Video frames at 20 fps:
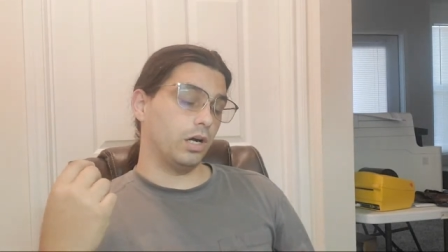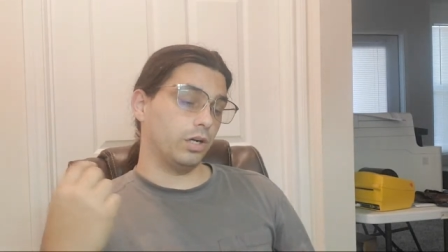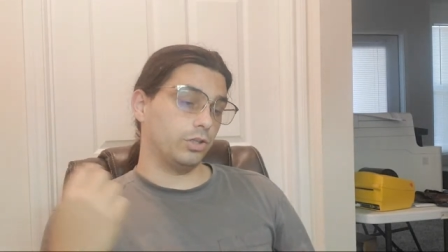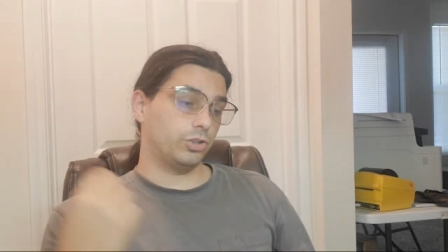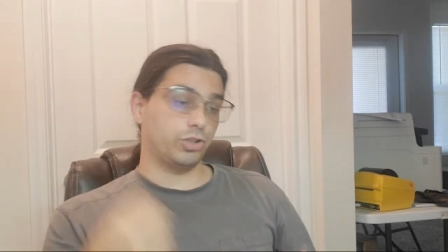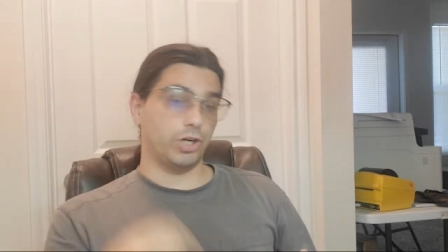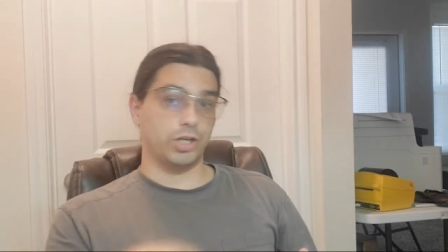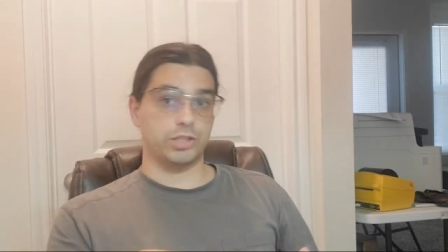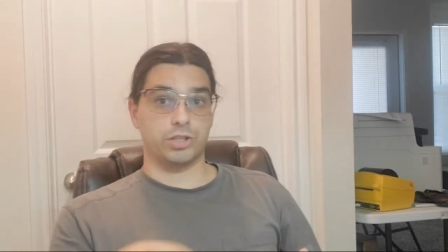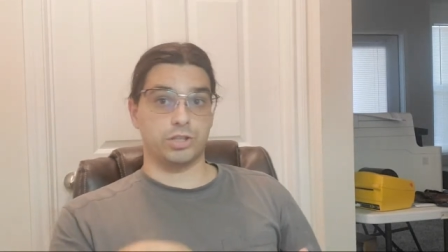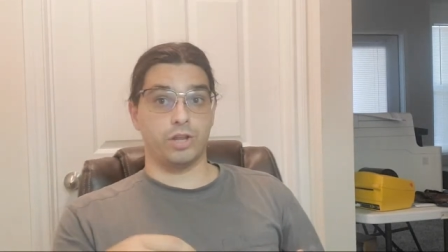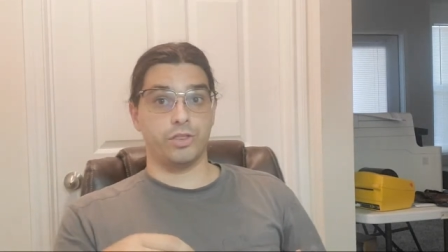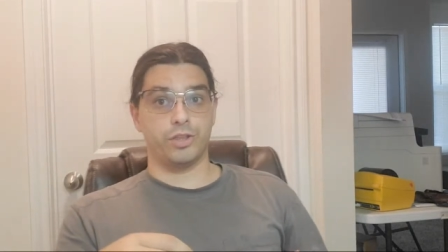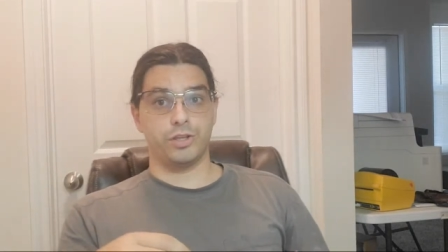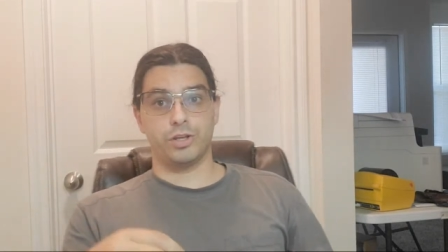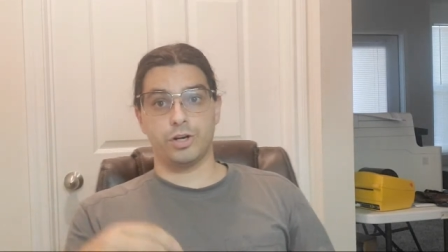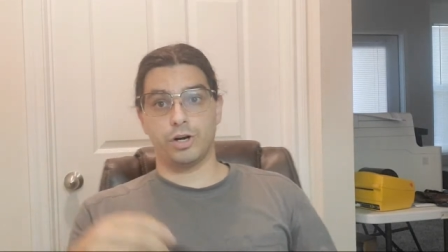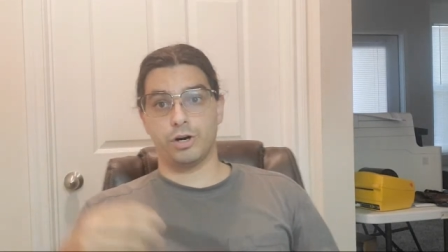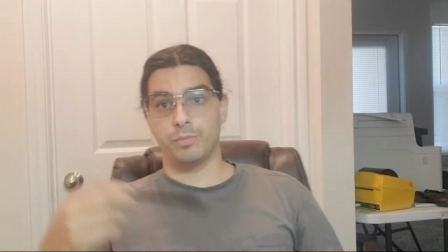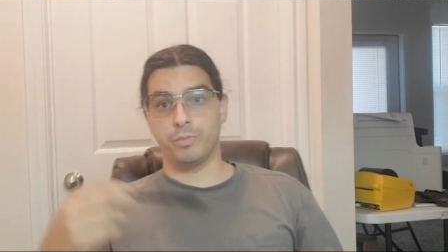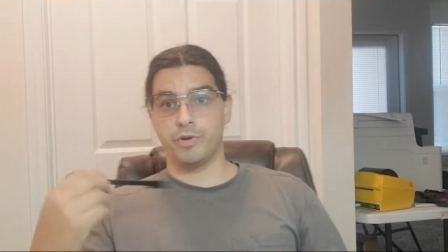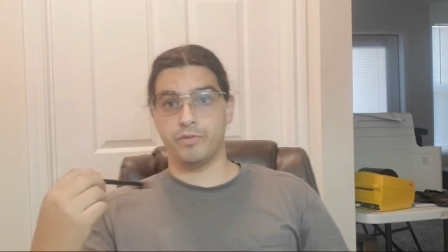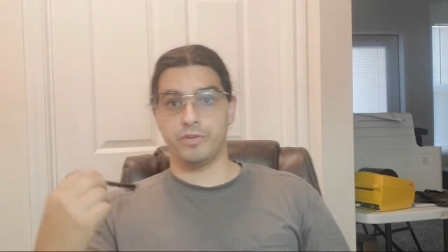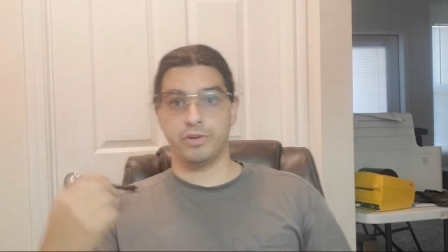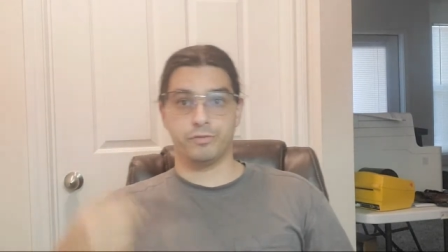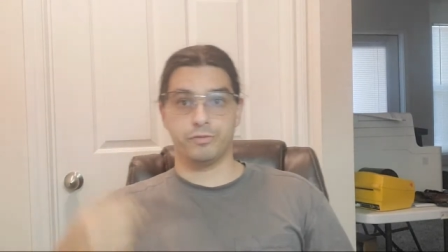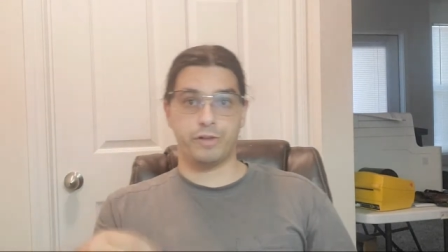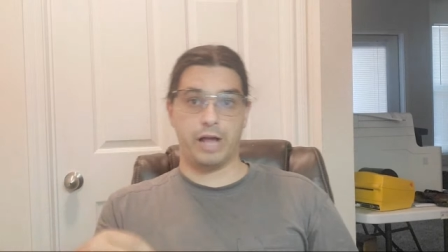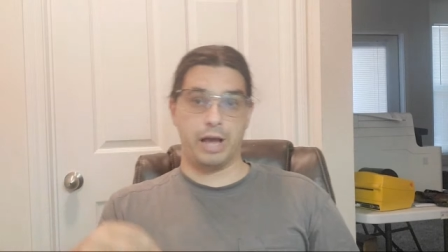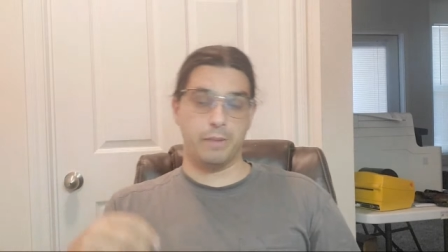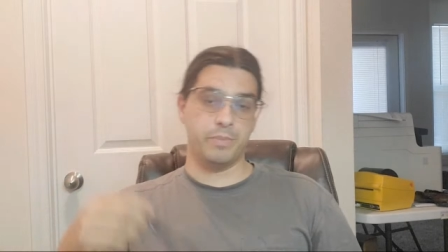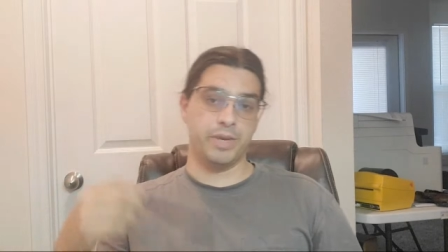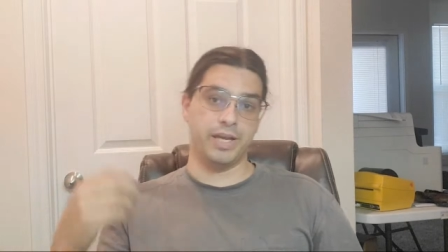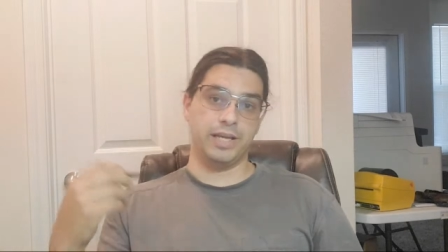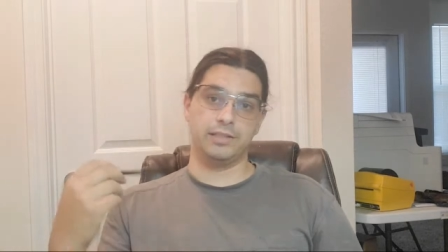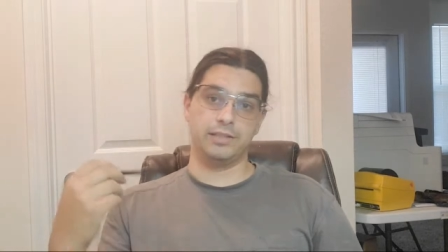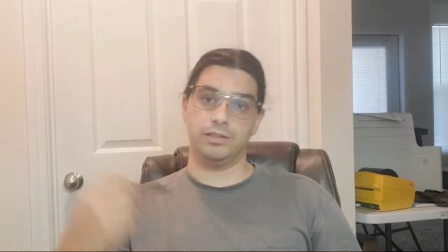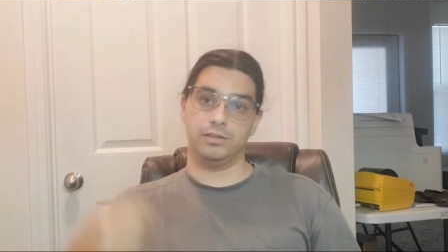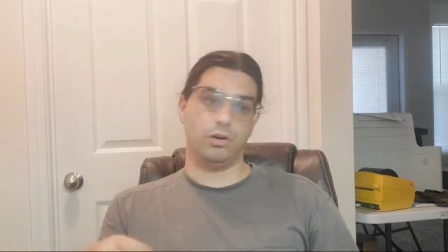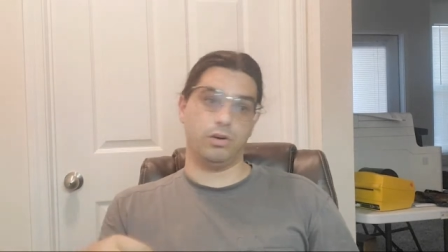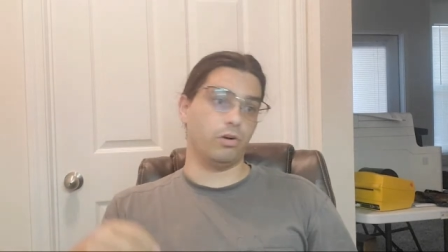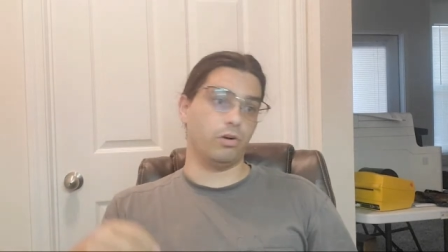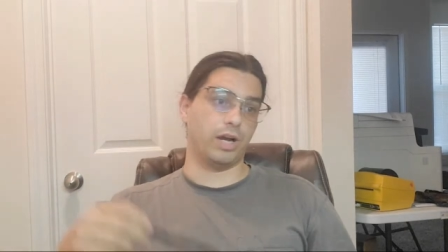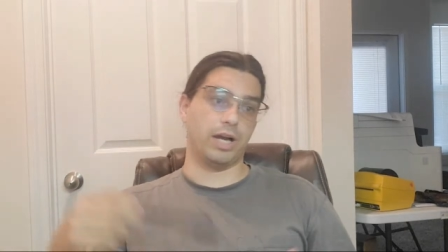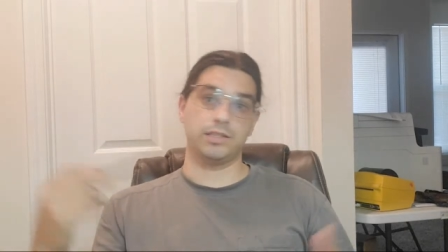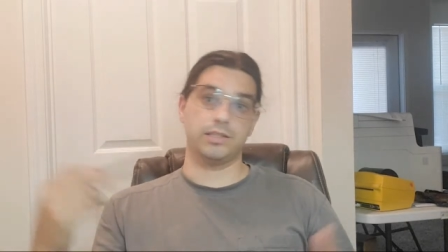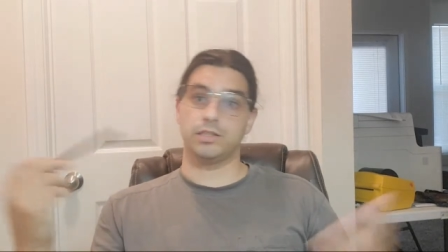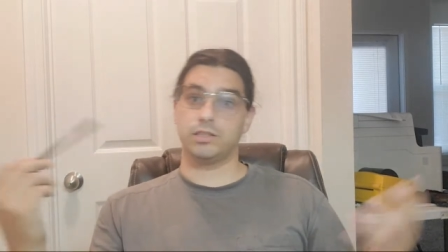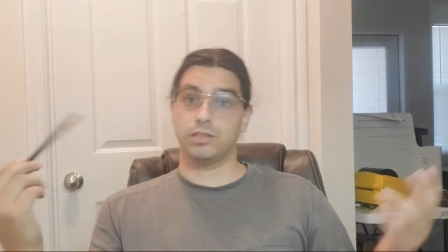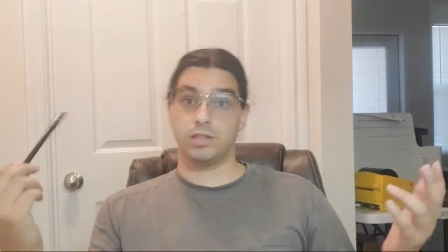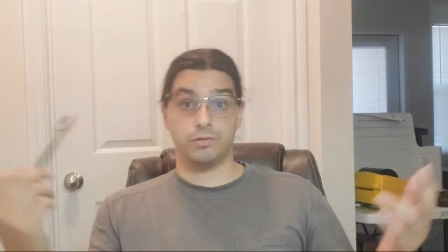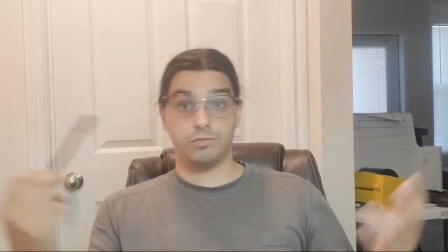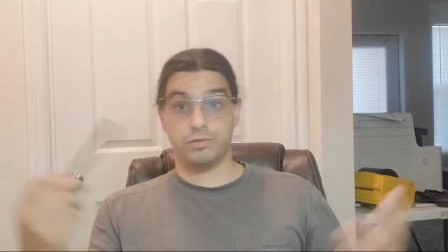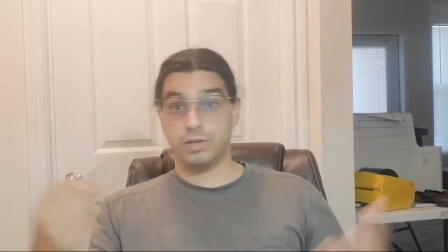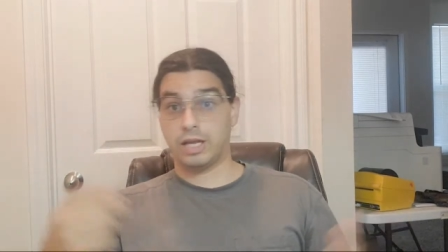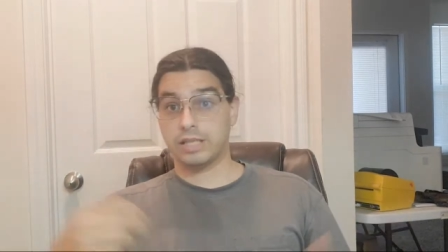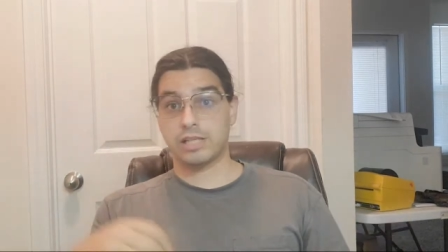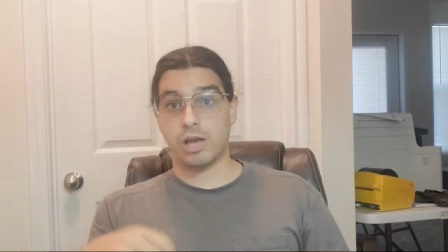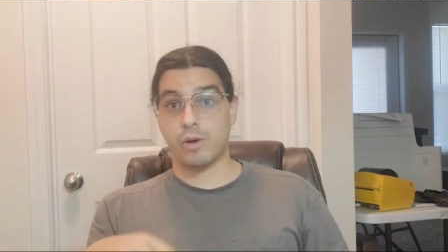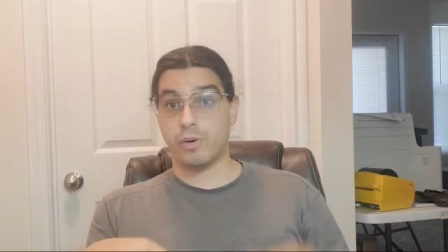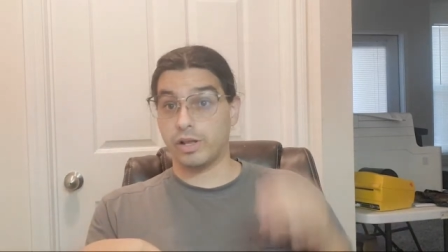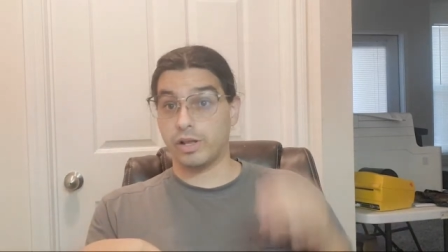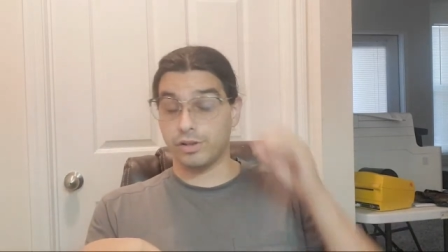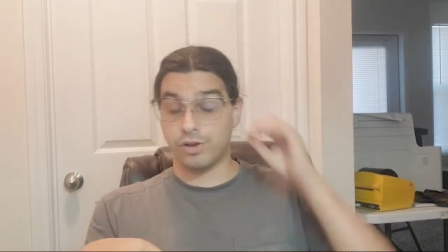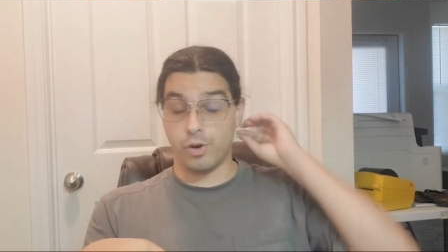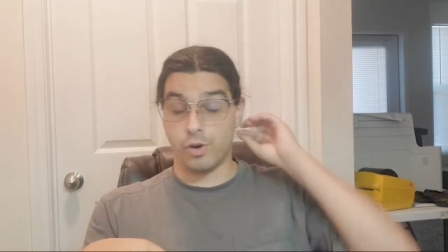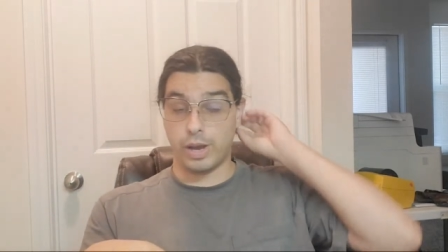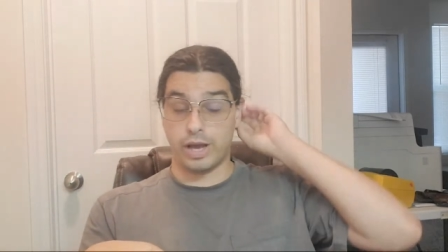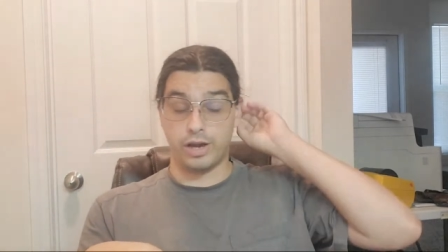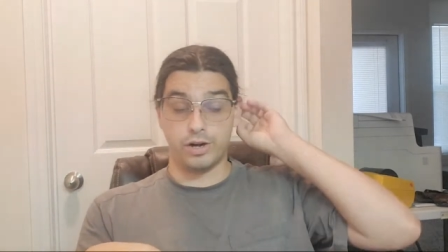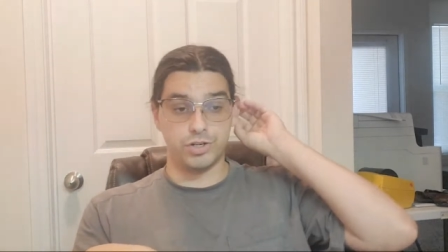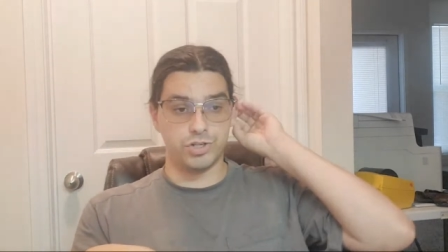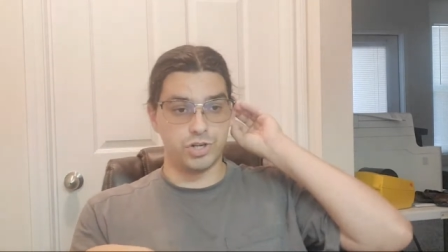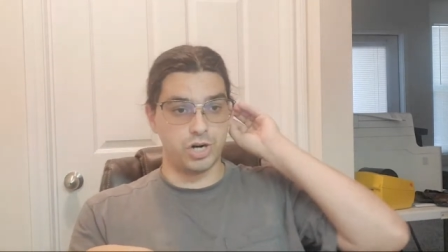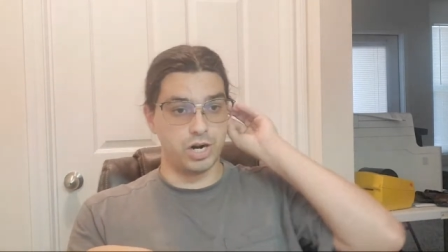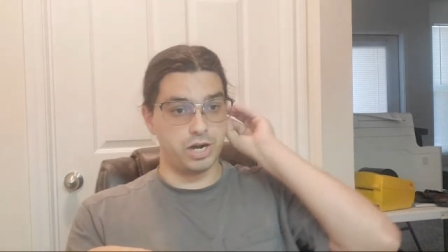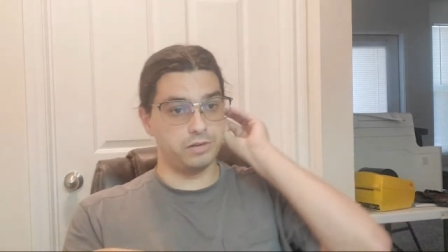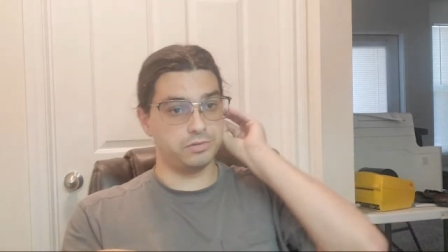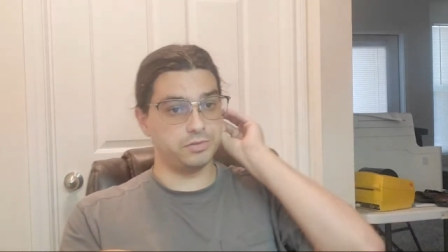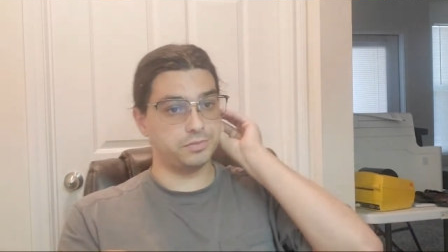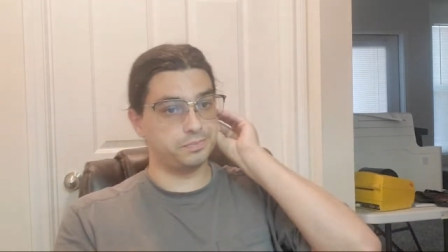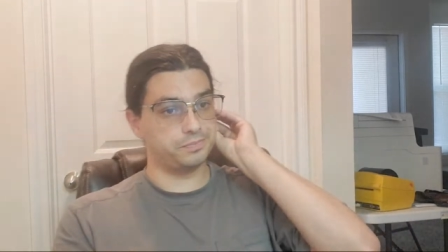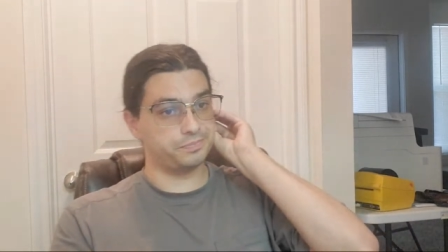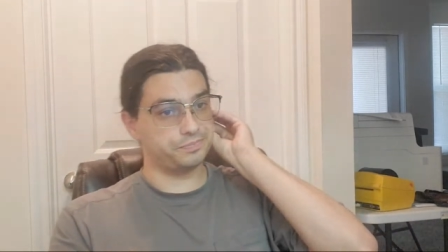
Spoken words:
trucks on the yard moving flatbeds and all kinds of stuff. And that's how I know how to drive.